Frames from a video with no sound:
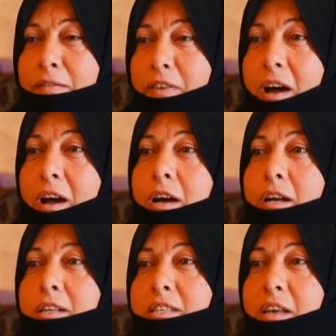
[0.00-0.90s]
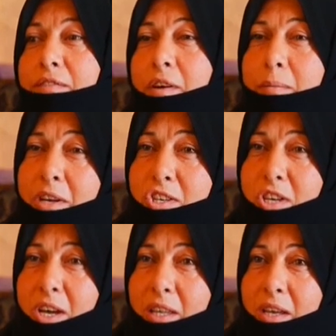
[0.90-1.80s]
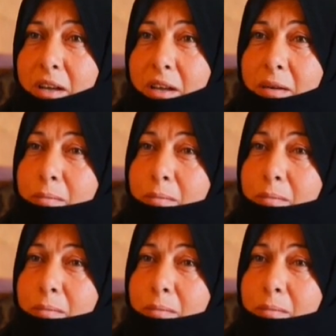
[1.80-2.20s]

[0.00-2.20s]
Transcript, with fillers: This is not of any benefit to us.